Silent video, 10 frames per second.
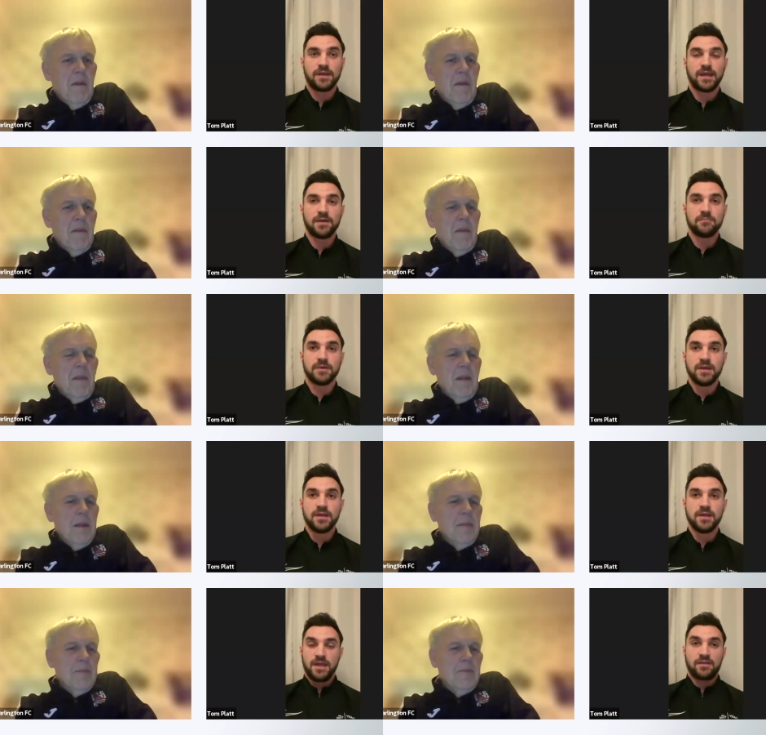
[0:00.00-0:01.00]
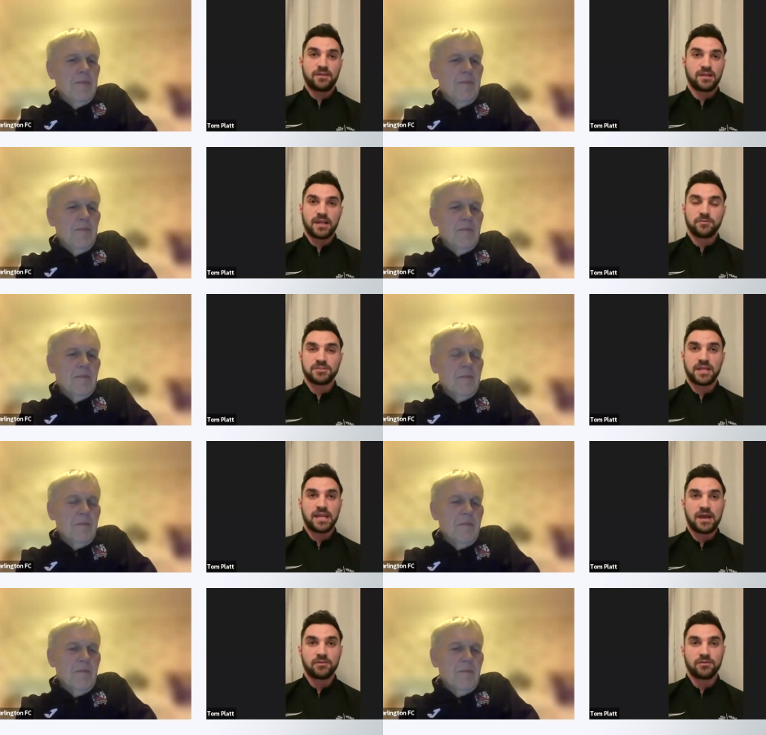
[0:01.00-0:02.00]
Speaker 1: Um, I think, like we say
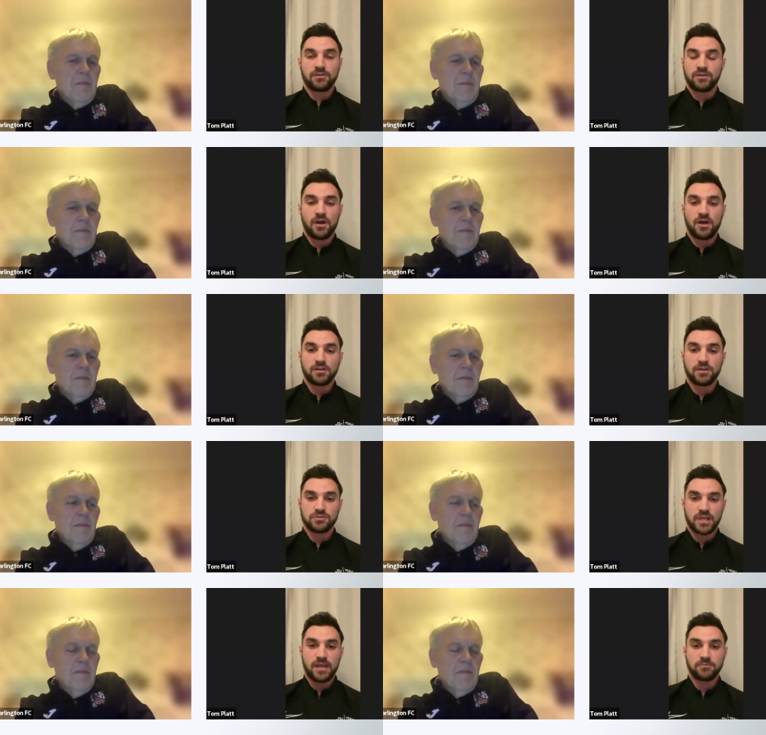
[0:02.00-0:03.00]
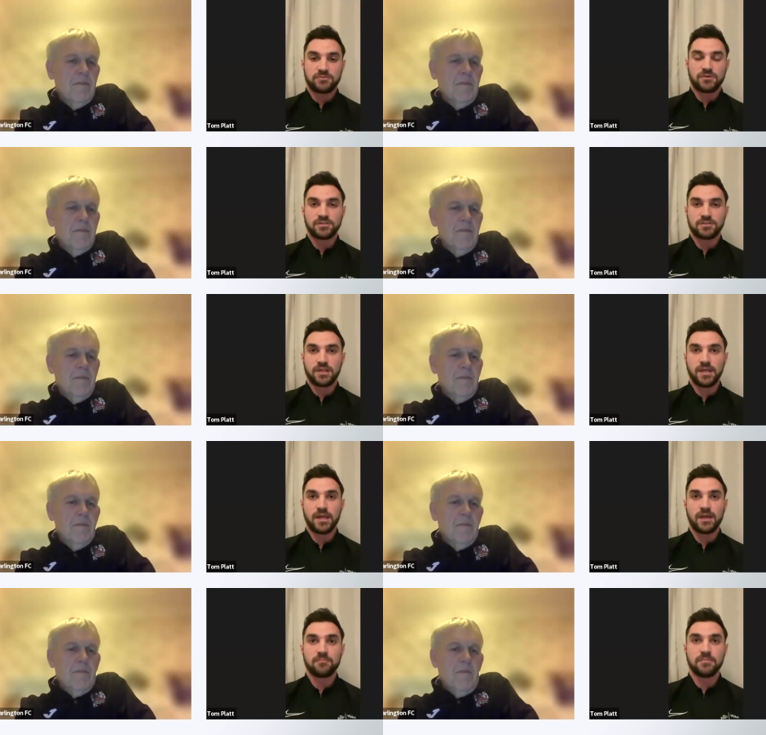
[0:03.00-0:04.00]
now, they're, they're all huge games for us.
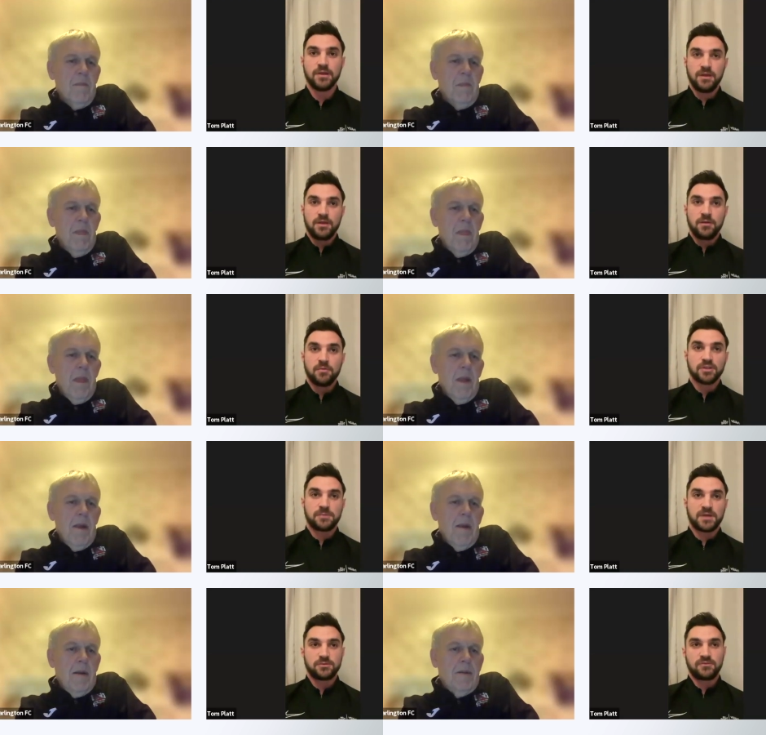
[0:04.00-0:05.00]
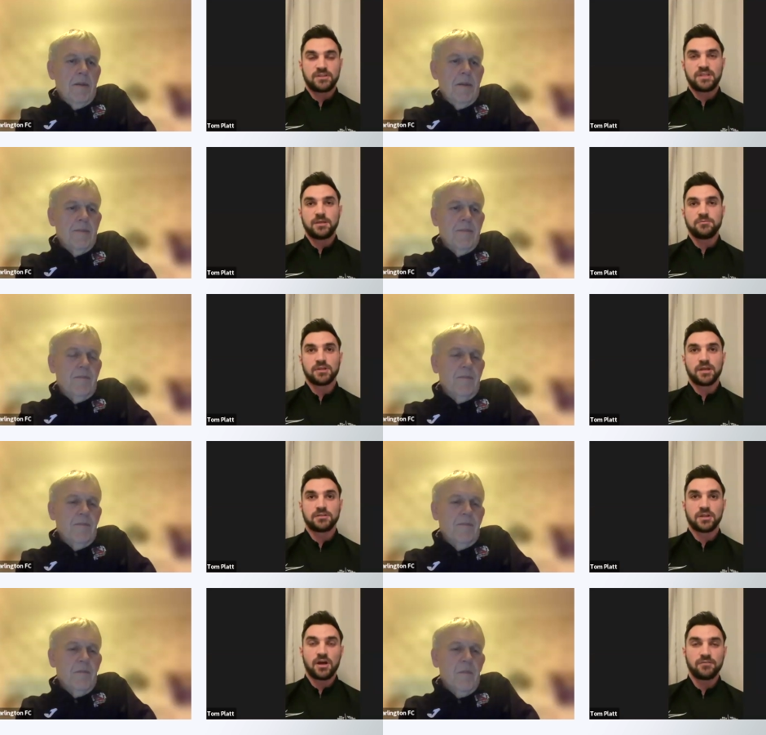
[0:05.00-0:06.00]
Um, but especially with the teams that are
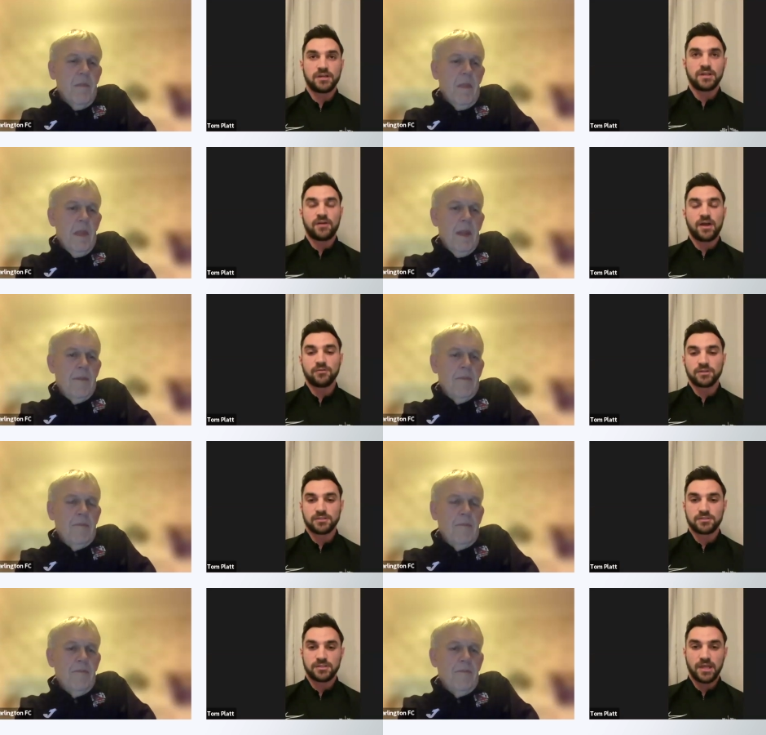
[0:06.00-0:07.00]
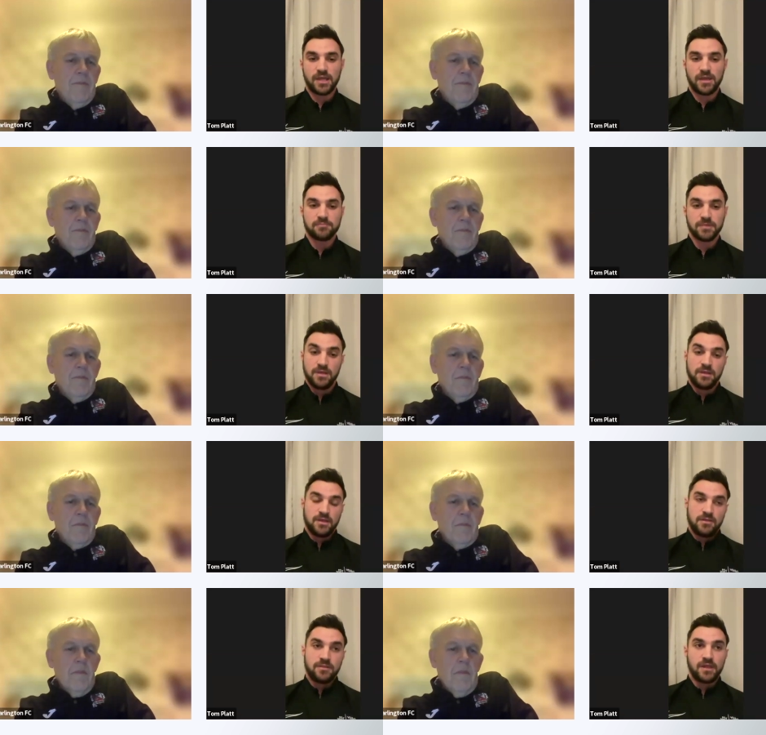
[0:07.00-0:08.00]
sort of in and around us, um,
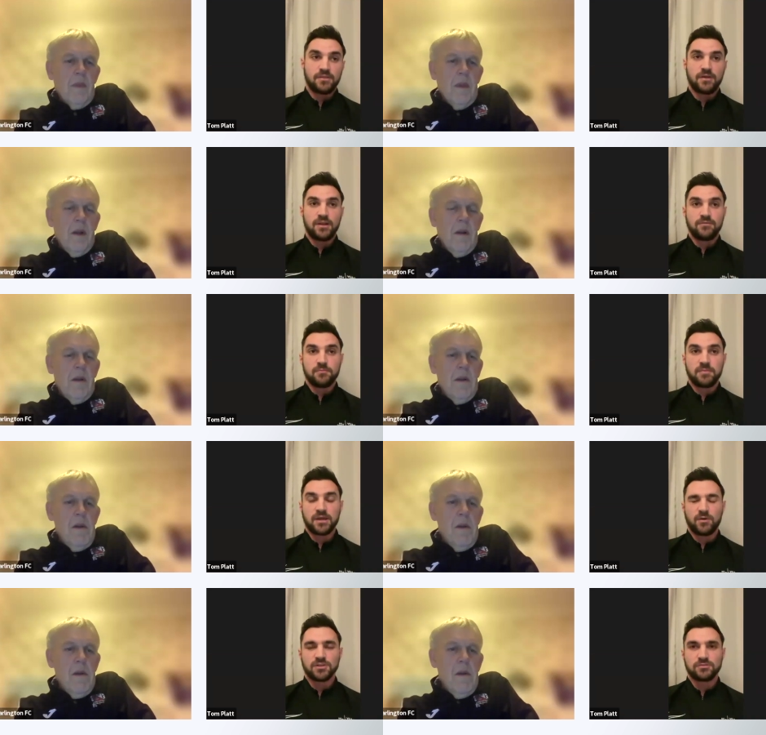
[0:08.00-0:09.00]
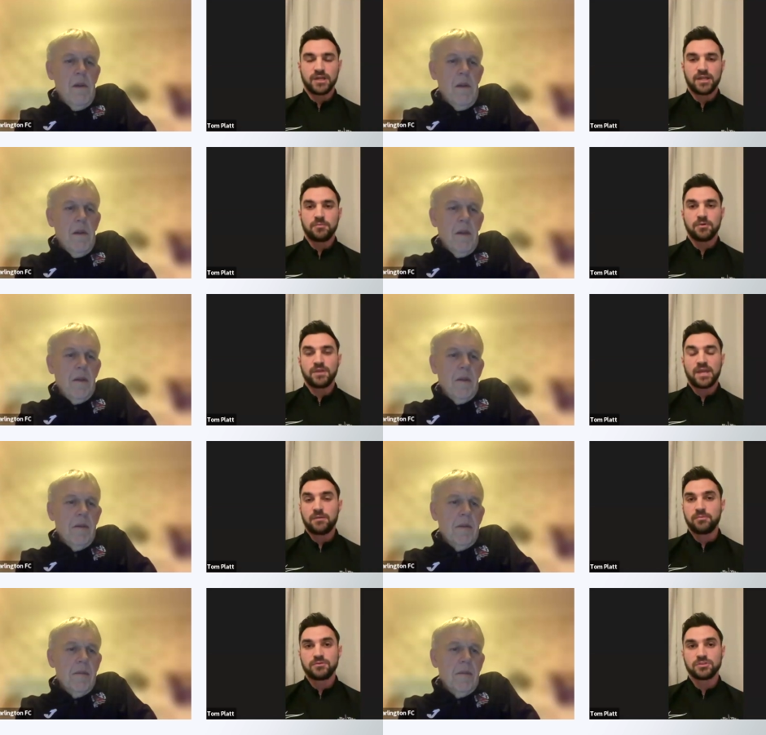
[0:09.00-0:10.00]
they're, they're even bigger ones, really. But yeah,
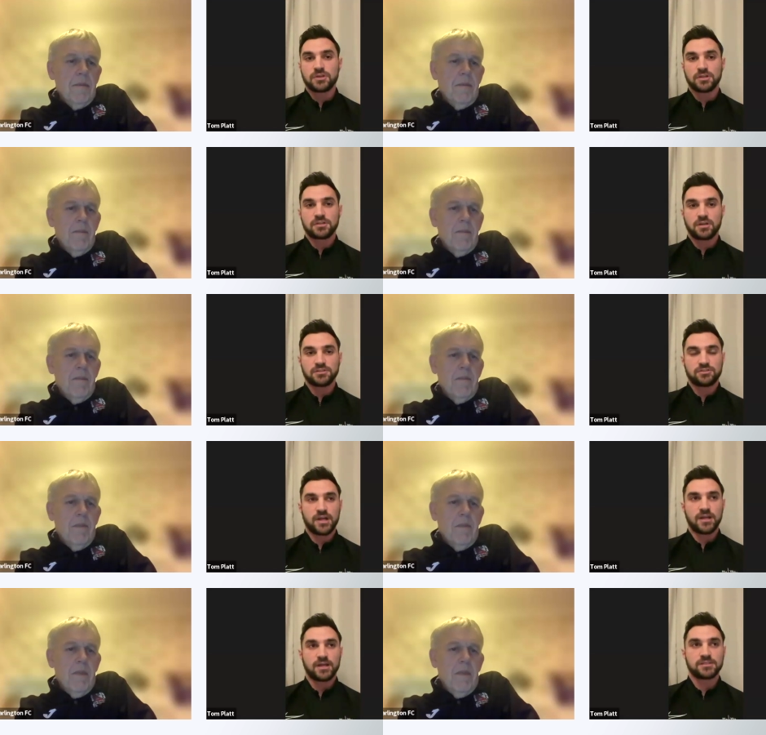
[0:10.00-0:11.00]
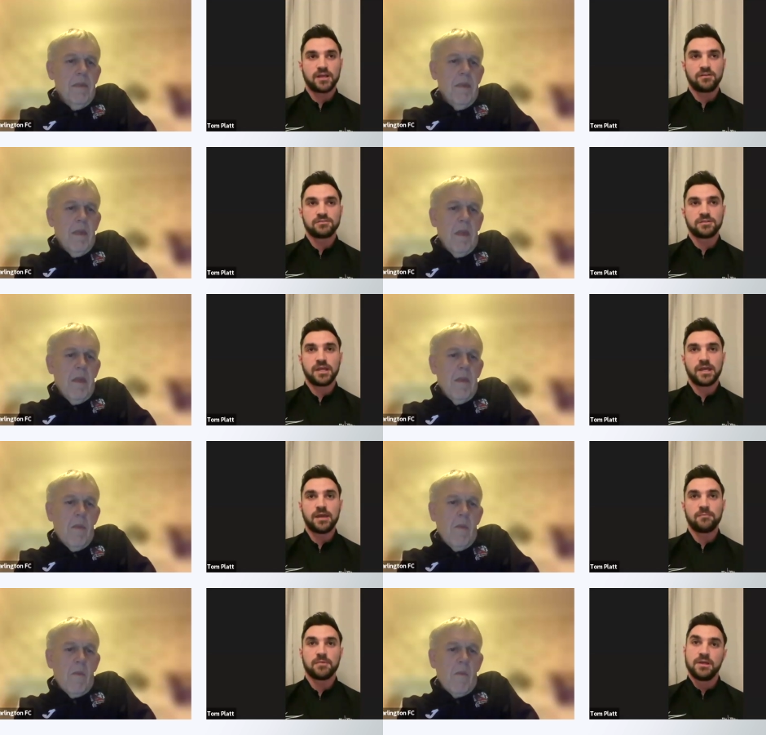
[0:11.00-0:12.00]
we've just got to concentrate on ourselves,
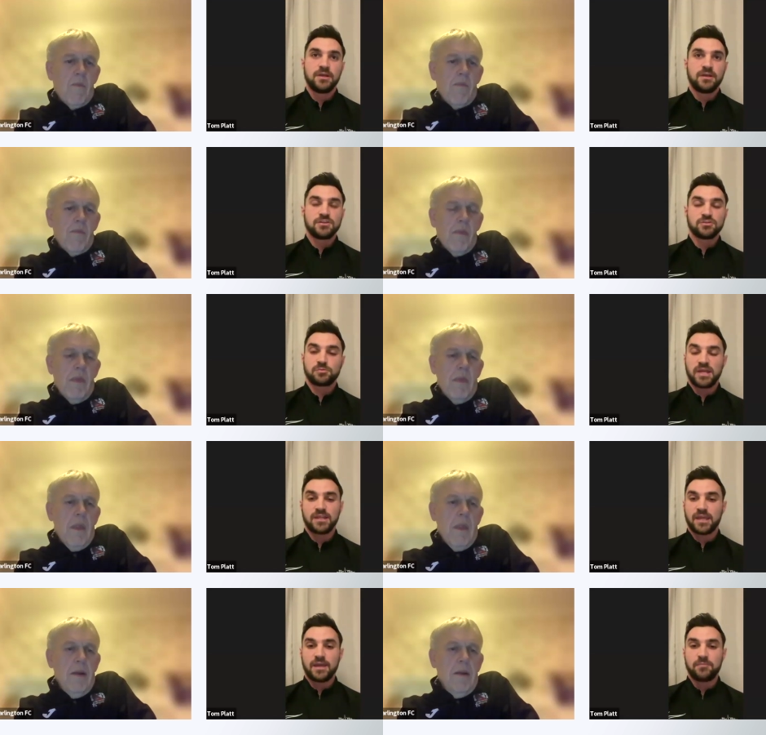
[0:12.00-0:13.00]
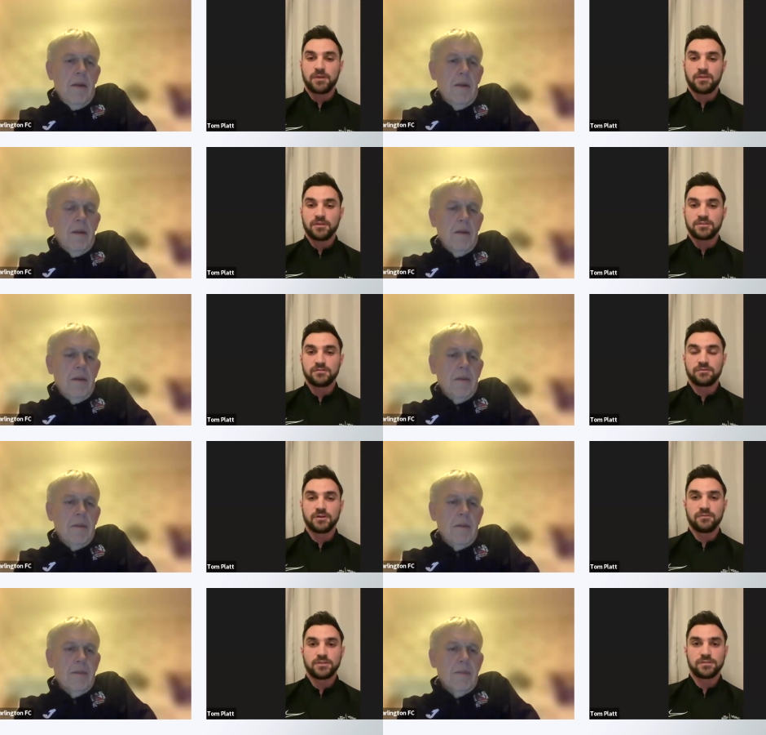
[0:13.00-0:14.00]
um, just play the game that, that's in front
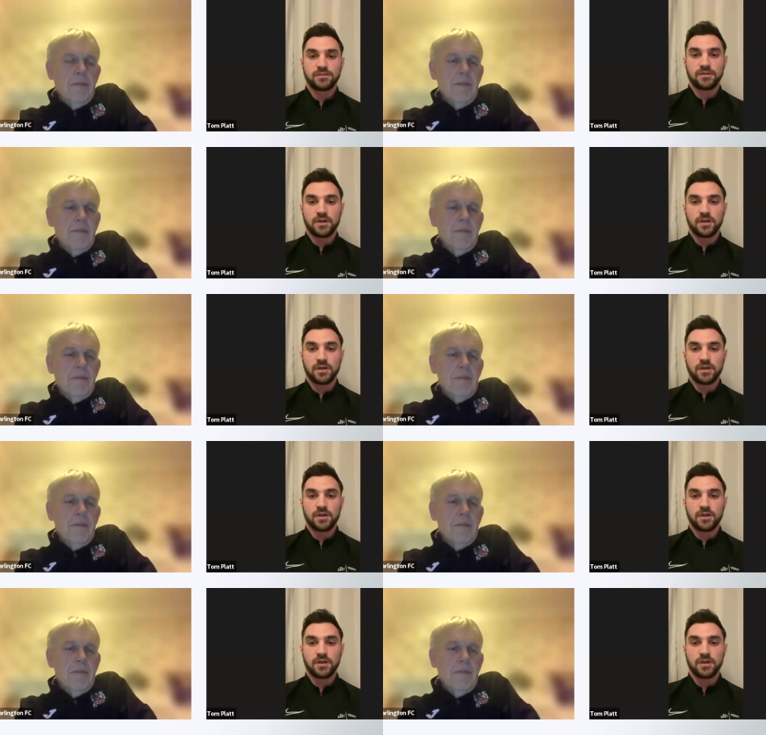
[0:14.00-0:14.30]
of us, and